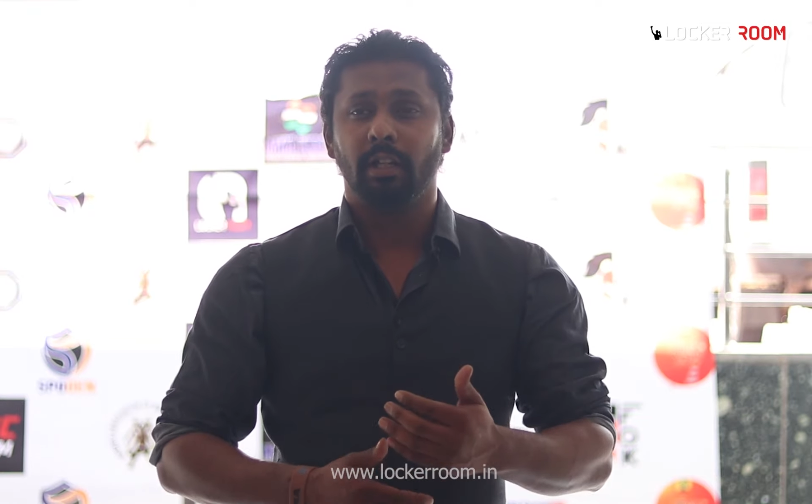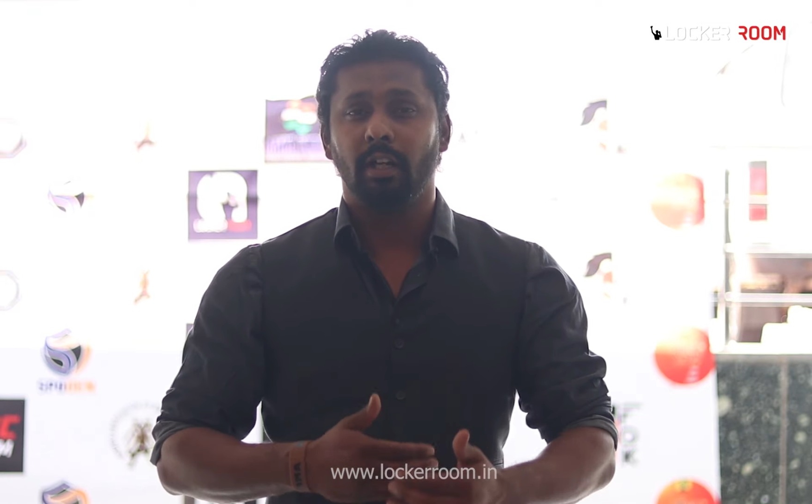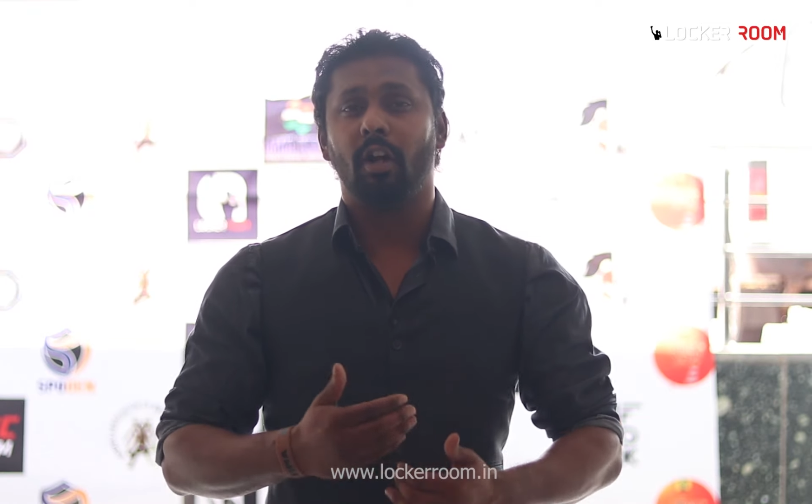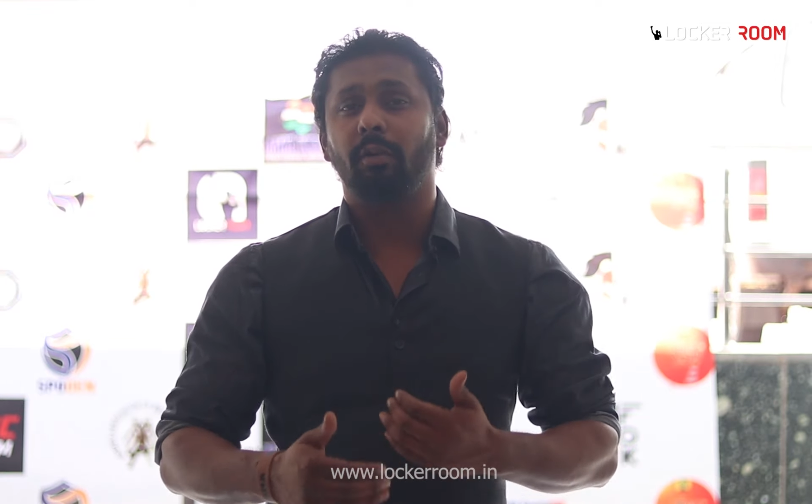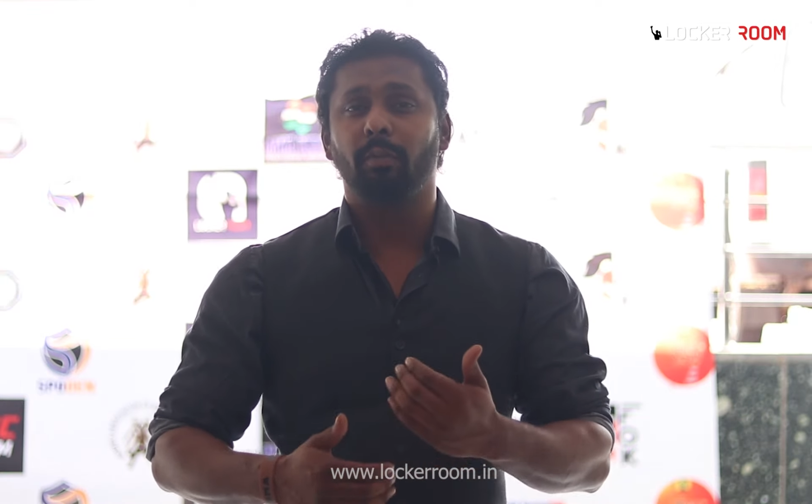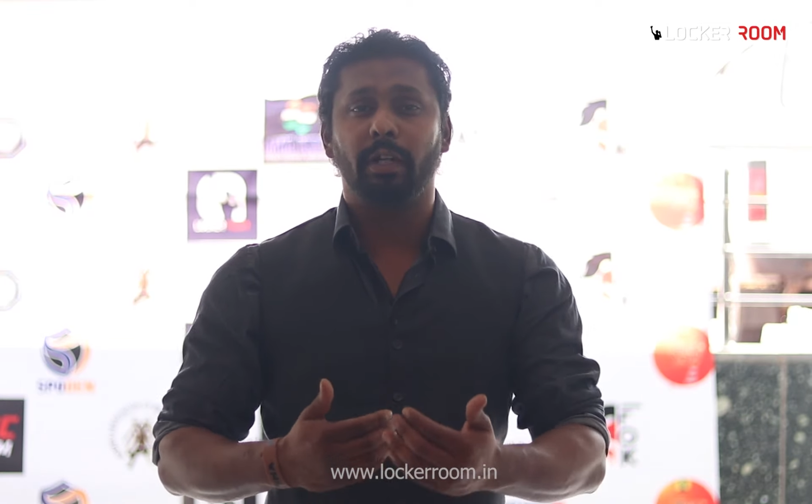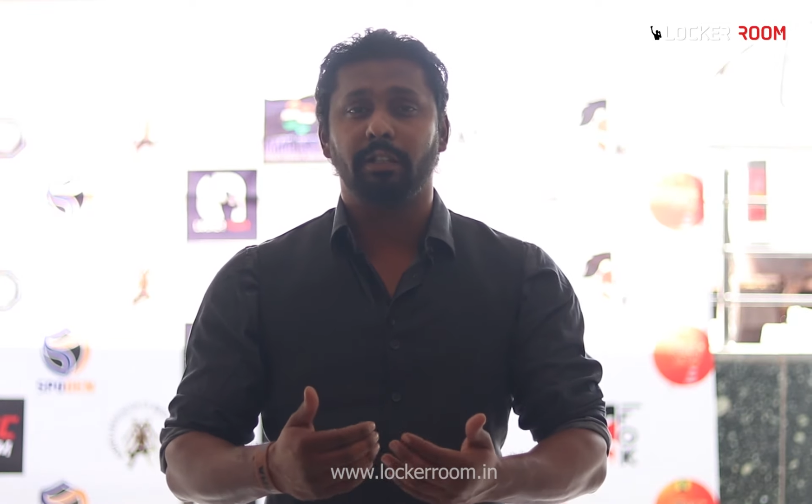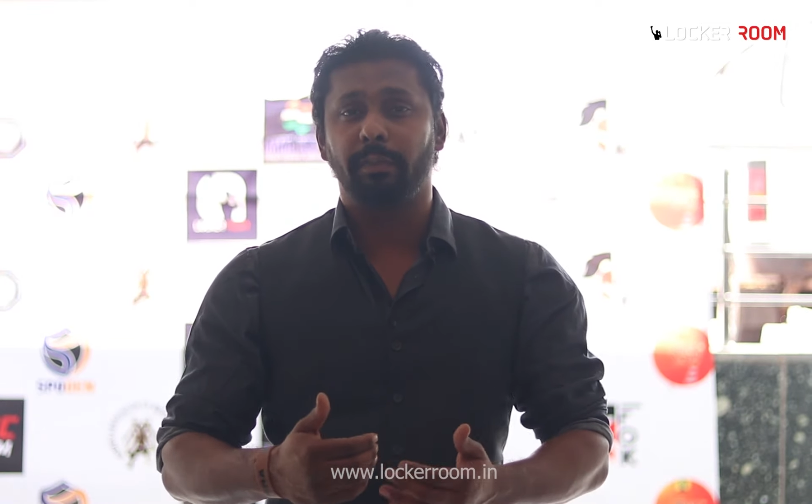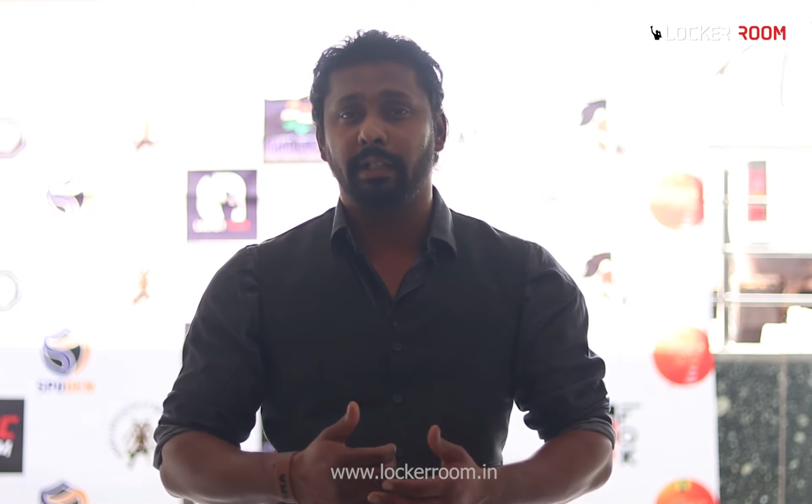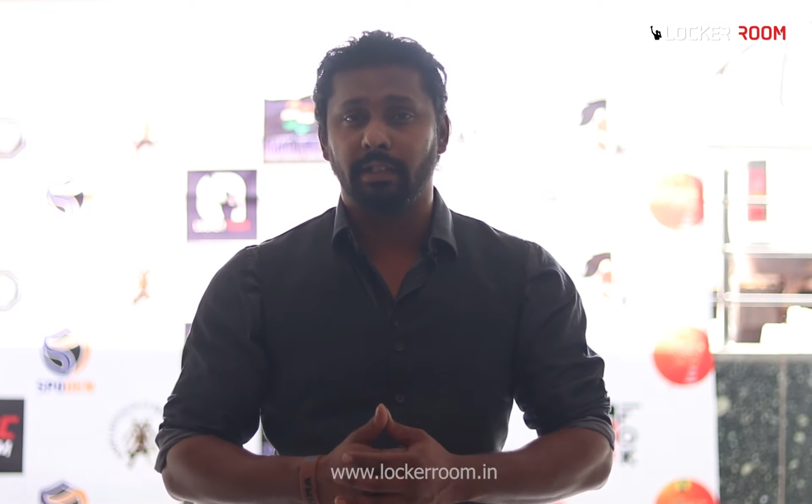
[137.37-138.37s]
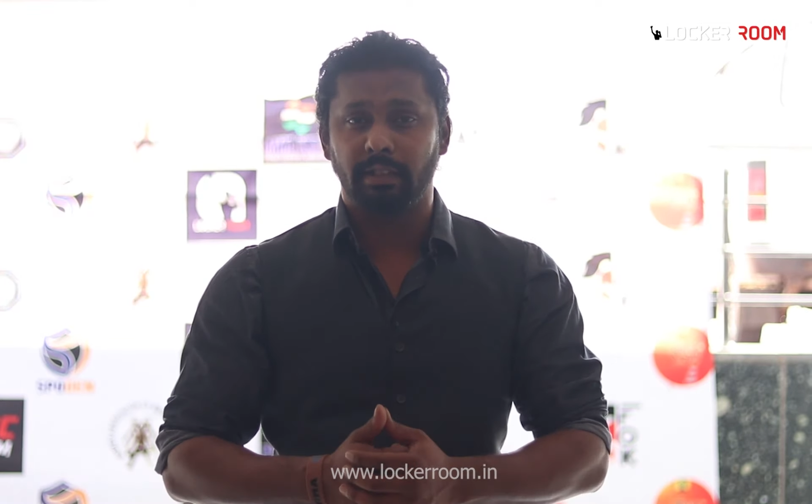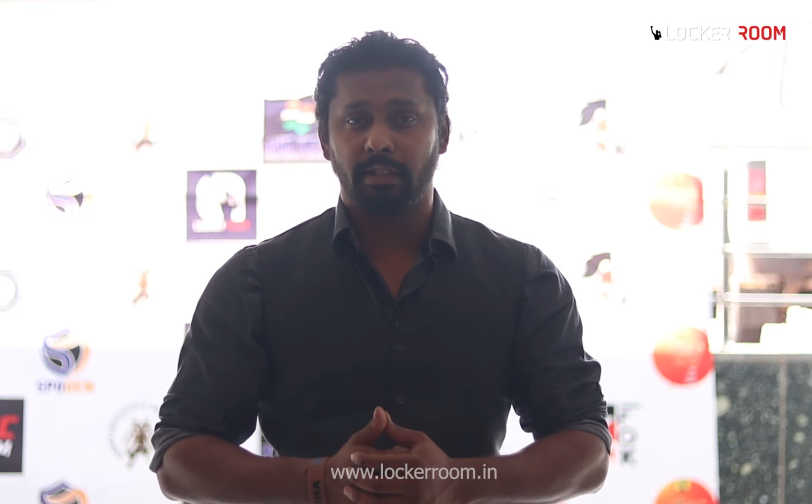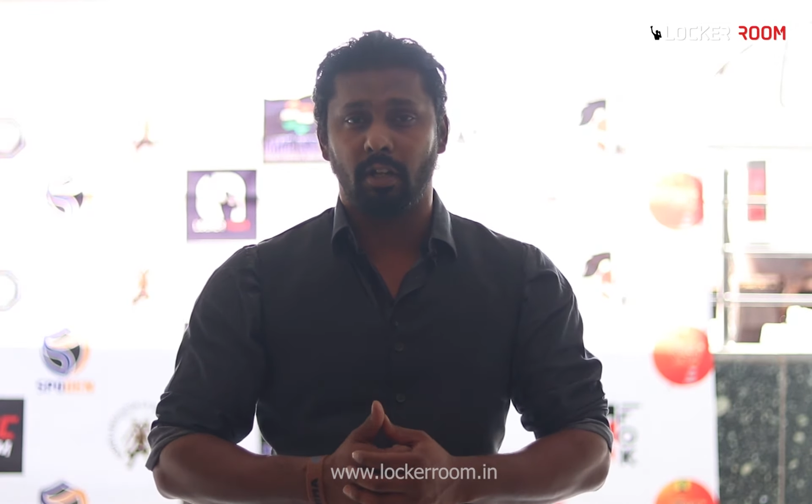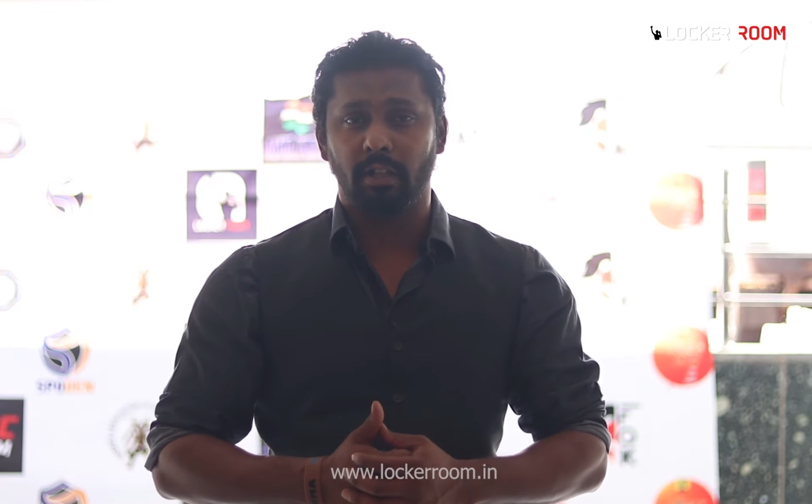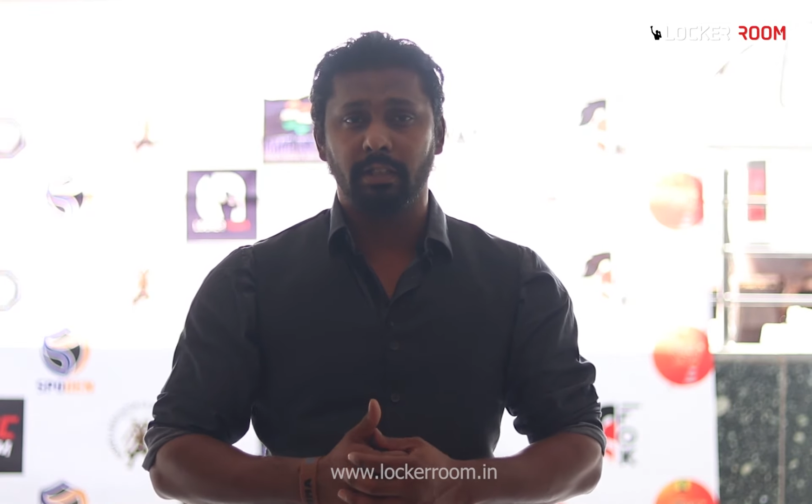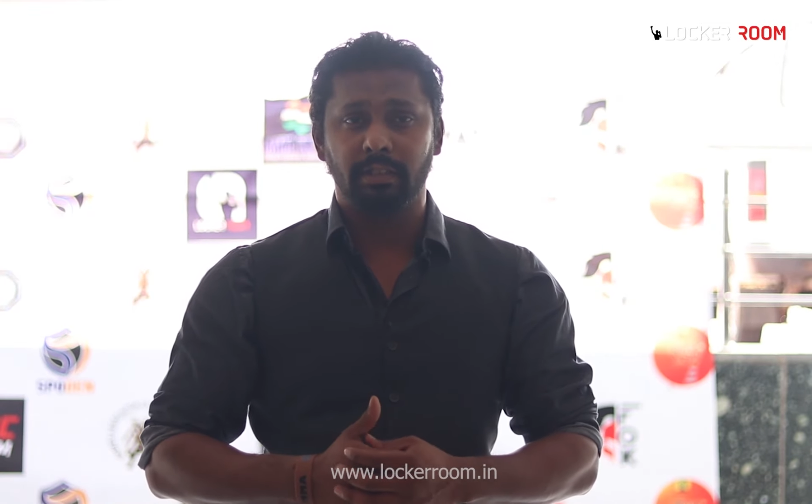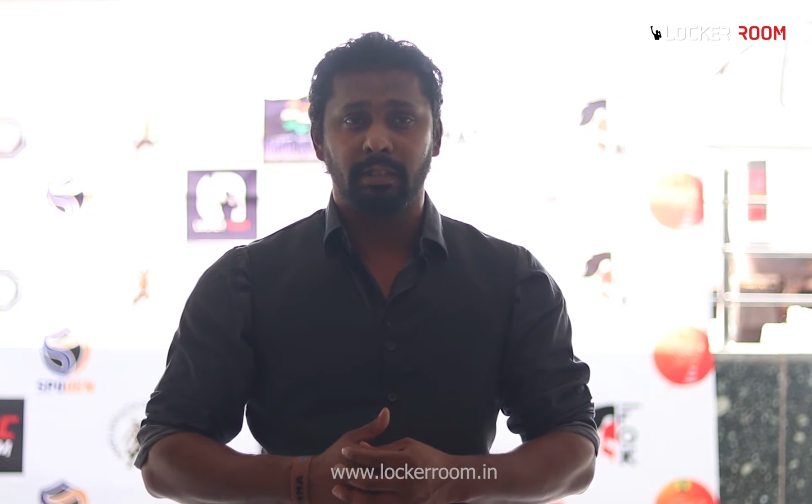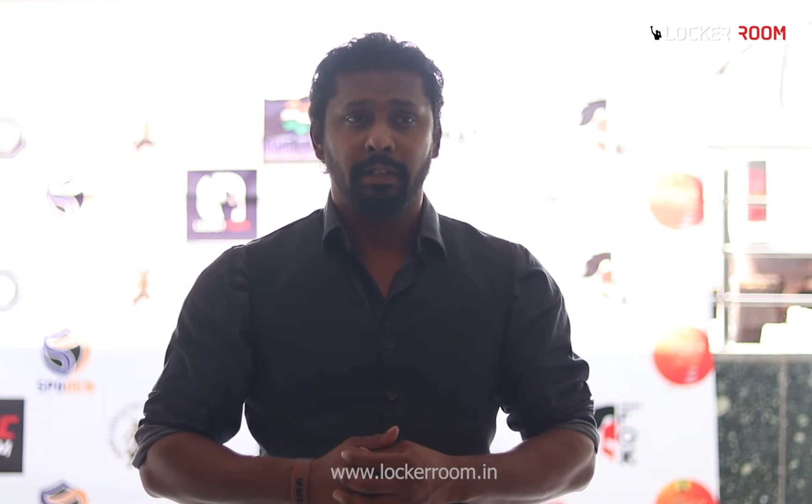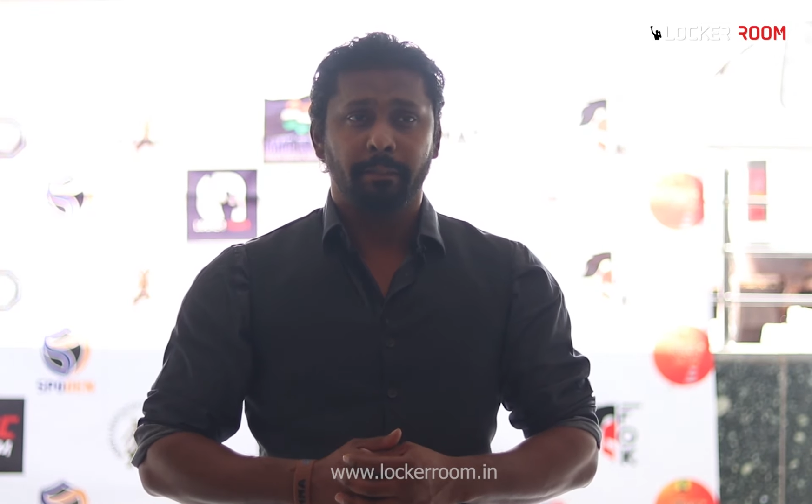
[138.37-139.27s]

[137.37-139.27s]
a lot more experience and knowledge.